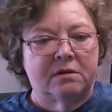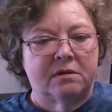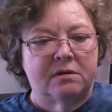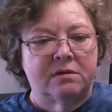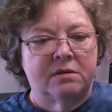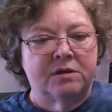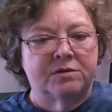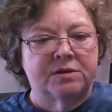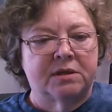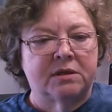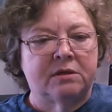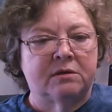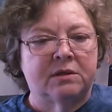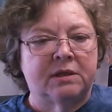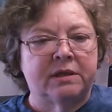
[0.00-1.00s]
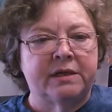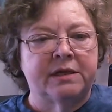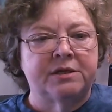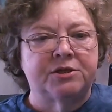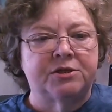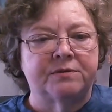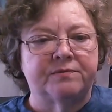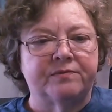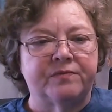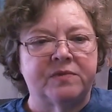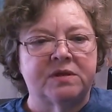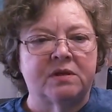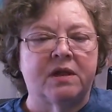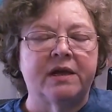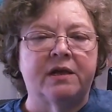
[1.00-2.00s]
There's a little glitch.
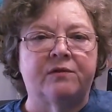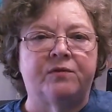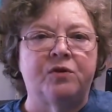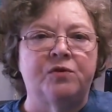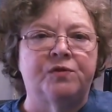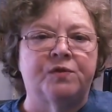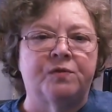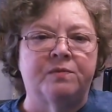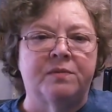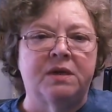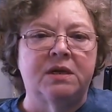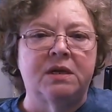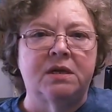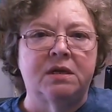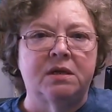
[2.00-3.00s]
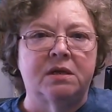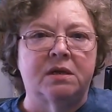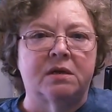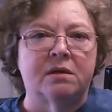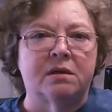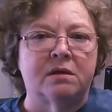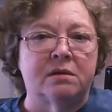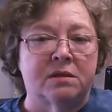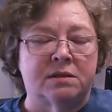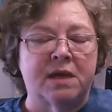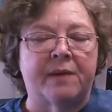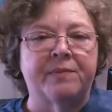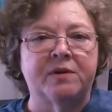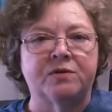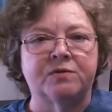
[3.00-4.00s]
So like if you submit it, this
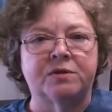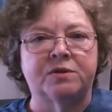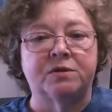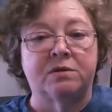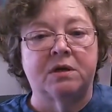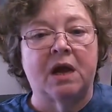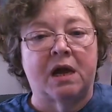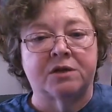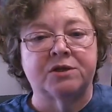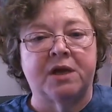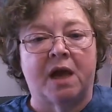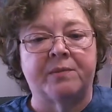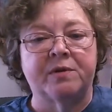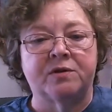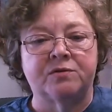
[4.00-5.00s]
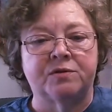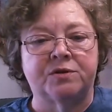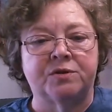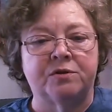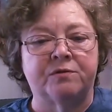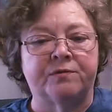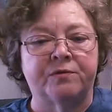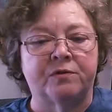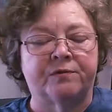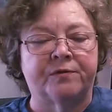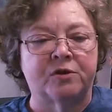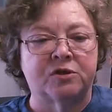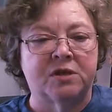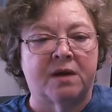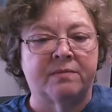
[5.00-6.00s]
happened to a student, actually happened to a student for the
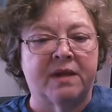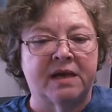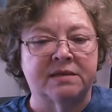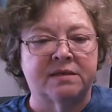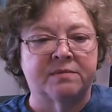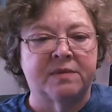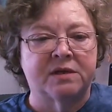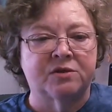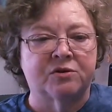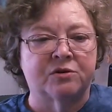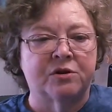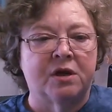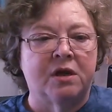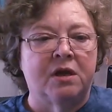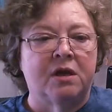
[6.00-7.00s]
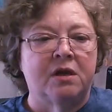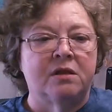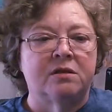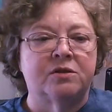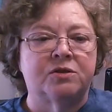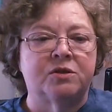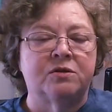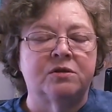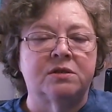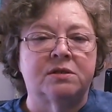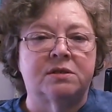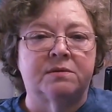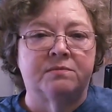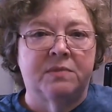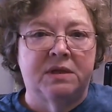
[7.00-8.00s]
first time last semester. The student
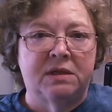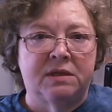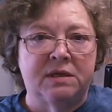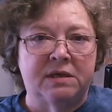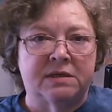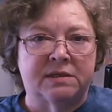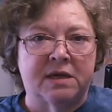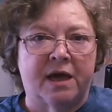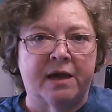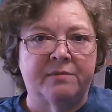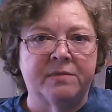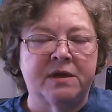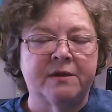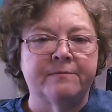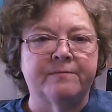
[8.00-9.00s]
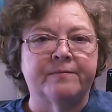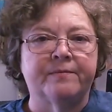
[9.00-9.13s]
submitted the assignment